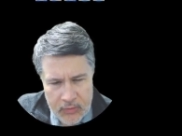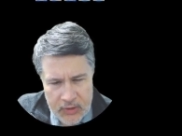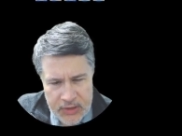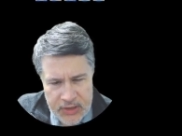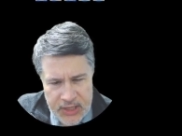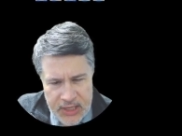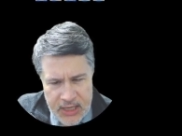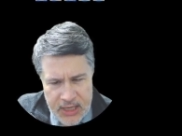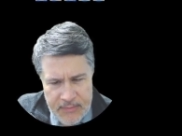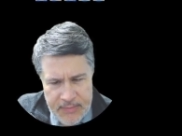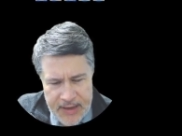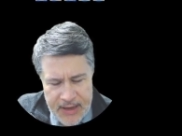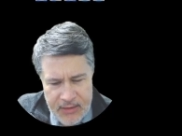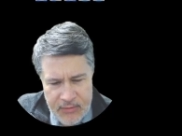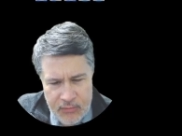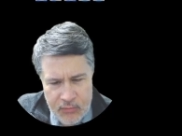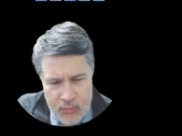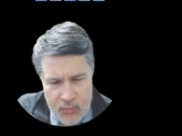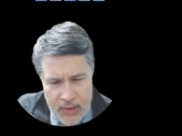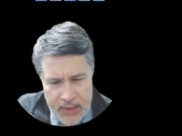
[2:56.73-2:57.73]
think
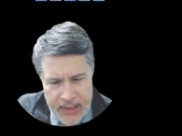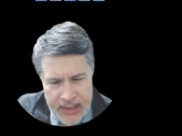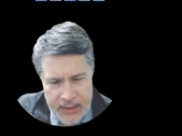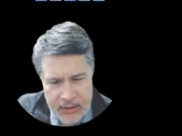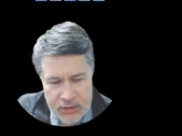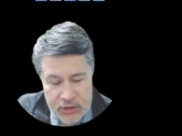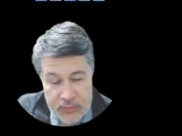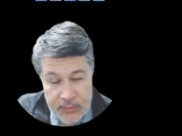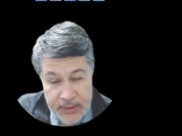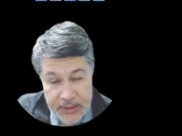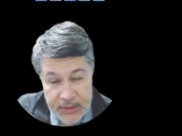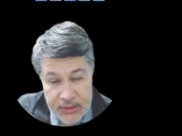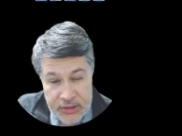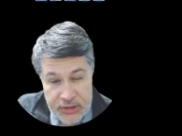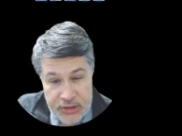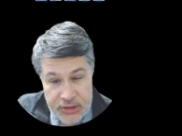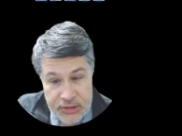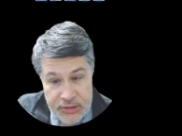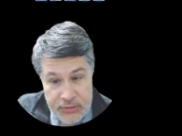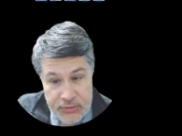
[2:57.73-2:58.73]
about what else we could
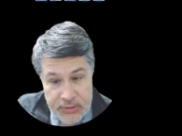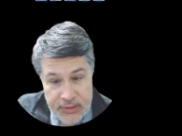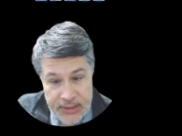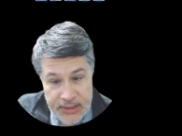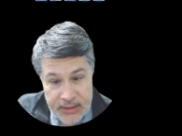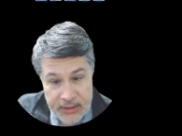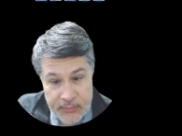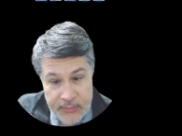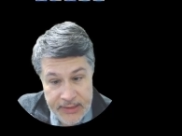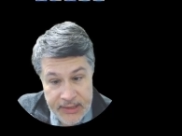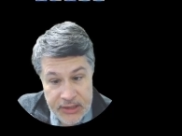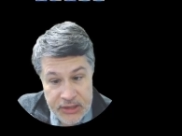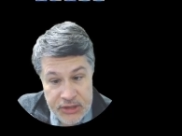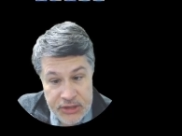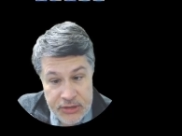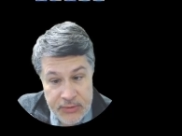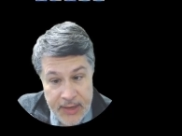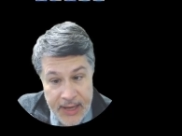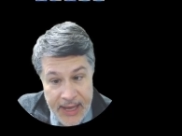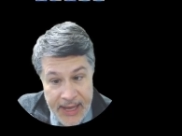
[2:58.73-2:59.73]
do here. We could
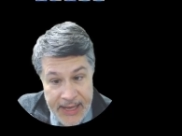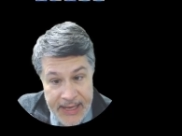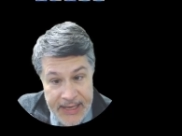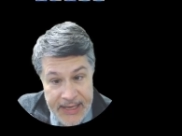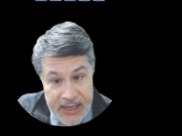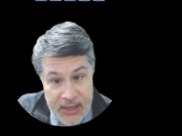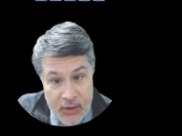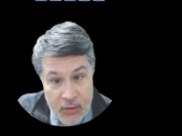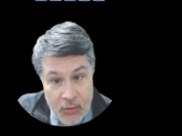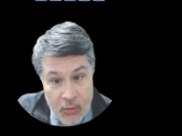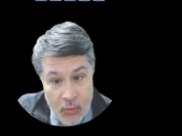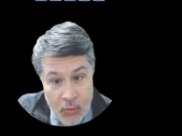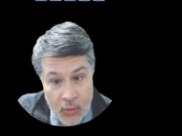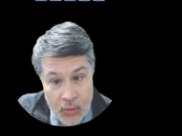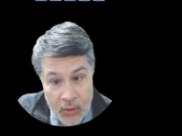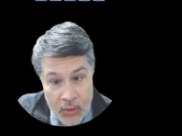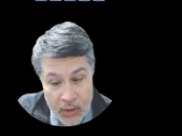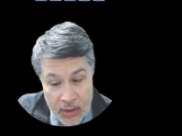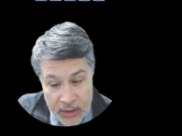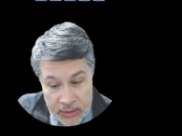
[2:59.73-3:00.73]
do
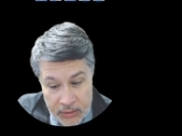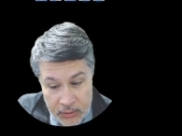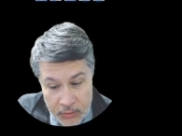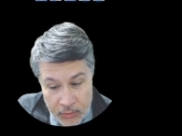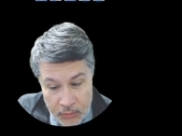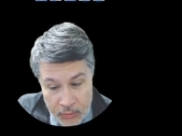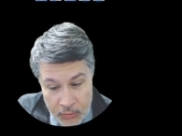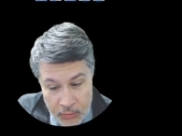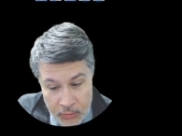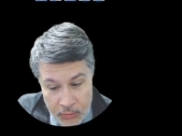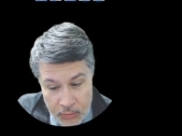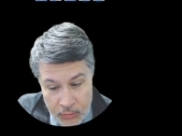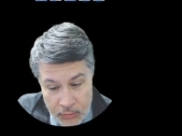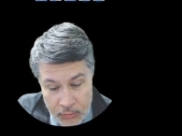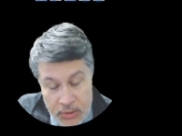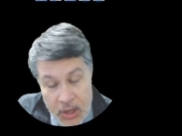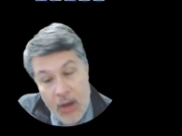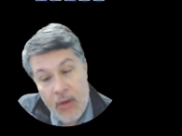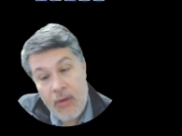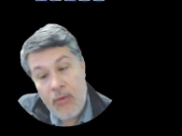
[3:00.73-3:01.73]
acorn. Ooh,
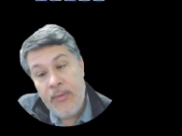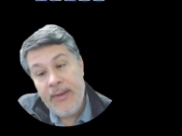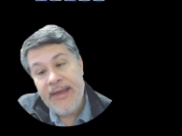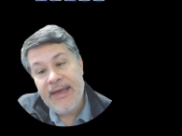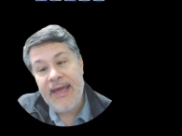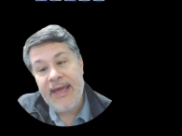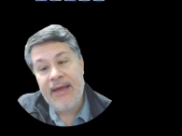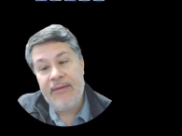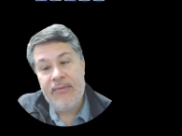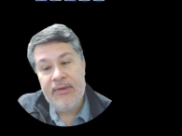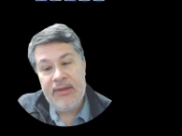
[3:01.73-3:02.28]
no, we can't. We